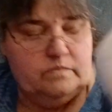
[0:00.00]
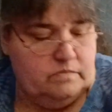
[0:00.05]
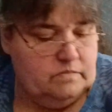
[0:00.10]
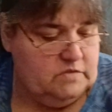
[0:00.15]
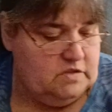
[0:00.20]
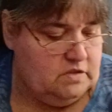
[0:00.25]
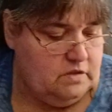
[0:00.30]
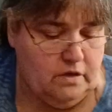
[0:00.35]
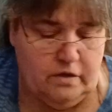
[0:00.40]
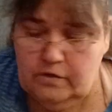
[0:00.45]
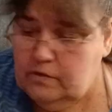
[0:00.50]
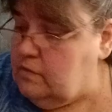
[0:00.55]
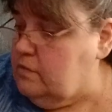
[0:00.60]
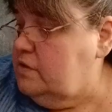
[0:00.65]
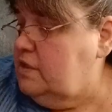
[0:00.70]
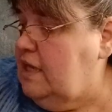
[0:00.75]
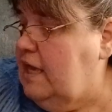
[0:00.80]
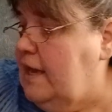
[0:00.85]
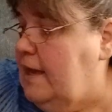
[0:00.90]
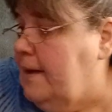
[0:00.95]
So
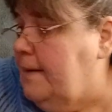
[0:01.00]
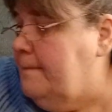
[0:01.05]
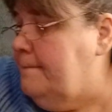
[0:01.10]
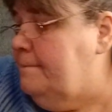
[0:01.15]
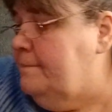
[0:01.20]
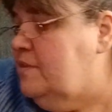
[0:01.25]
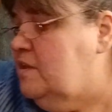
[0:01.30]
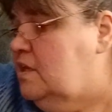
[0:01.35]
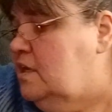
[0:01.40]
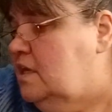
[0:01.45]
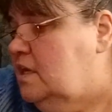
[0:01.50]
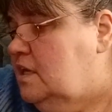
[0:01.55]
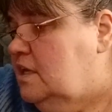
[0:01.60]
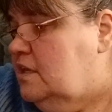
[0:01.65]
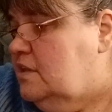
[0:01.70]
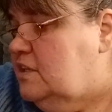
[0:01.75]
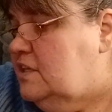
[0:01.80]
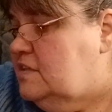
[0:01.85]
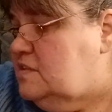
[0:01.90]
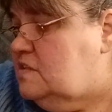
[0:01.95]
yeah,
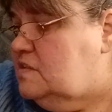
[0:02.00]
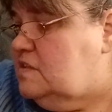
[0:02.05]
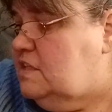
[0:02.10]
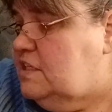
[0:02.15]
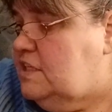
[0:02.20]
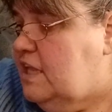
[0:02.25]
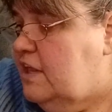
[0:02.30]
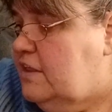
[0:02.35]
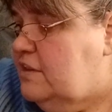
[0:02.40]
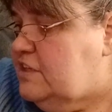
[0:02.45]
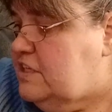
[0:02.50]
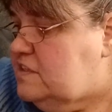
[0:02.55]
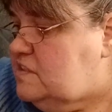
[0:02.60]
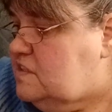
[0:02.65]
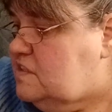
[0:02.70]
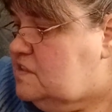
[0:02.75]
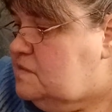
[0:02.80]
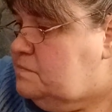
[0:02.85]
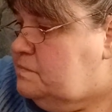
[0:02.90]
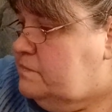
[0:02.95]
this
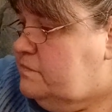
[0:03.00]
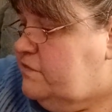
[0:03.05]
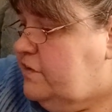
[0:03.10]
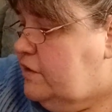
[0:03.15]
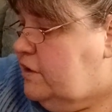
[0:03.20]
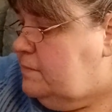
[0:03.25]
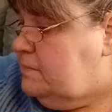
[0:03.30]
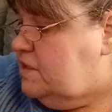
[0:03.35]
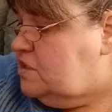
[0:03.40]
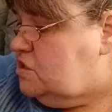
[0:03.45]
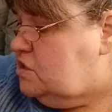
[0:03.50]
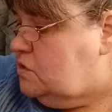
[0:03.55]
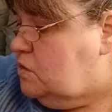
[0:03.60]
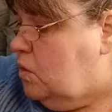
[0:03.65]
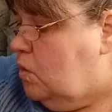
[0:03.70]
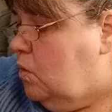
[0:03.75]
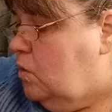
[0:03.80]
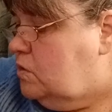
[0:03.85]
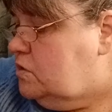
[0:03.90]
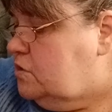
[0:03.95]
is very much an
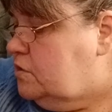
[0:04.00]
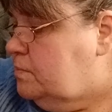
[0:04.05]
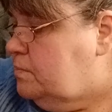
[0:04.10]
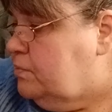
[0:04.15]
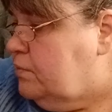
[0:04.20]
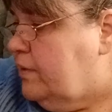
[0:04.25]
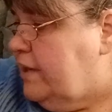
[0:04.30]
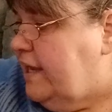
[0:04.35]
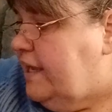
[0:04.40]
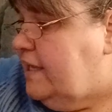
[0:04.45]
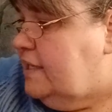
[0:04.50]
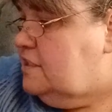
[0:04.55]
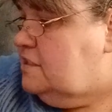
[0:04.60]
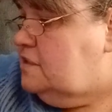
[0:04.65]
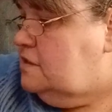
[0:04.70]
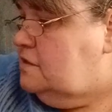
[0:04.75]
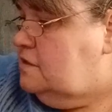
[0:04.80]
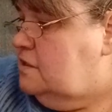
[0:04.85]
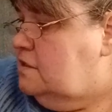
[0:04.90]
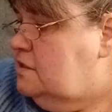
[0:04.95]
older
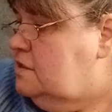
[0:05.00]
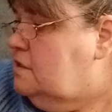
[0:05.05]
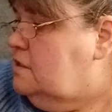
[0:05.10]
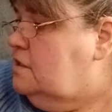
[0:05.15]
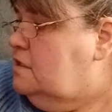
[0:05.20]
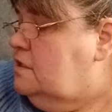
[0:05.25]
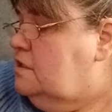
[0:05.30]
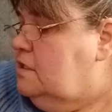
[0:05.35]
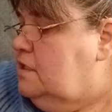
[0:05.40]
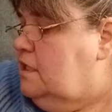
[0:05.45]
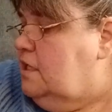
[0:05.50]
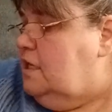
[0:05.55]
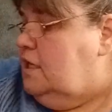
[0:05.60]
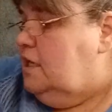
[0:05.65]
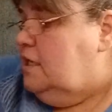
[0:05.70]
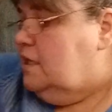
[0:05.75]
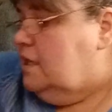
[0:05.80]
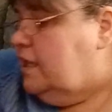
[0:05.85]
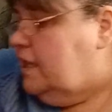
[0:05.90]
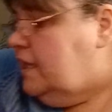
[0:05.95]
brand,
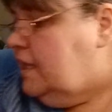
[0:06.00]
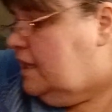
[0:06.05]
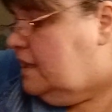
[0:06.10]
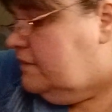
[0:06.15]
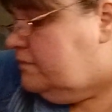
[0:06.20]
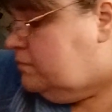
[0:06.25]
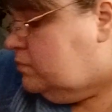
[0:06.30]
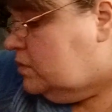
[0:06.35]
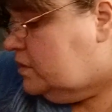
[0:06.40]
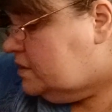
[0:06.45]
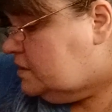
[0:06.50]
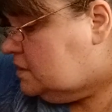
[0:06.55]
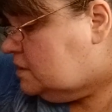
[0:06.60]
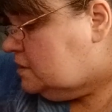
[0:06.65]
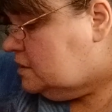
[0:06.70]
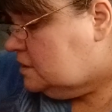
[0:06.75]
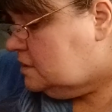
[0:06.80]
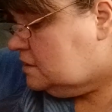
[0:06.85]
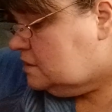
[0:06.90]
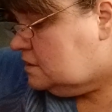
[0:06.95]
and I have
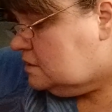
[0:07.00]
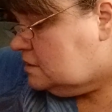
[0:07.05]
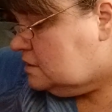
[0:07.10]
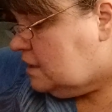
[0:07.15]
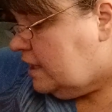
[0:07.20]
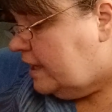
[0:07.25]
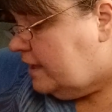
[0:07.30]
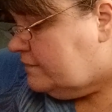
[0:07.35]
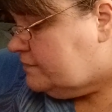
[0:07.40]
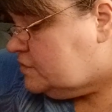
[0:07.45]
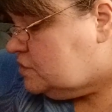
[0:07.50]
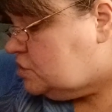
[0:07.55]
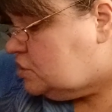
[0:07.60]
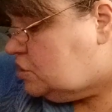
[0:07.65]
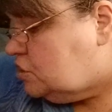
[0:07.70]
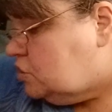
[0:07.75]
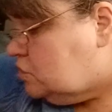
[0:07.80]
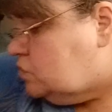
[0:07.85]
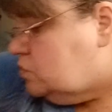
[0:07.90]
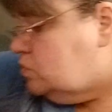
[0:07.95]

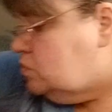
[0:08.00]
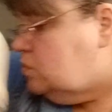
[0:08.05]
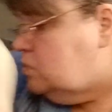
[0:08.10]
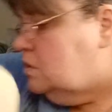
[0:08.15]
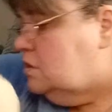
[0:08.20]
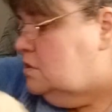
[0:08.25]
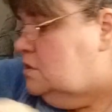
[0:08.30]
two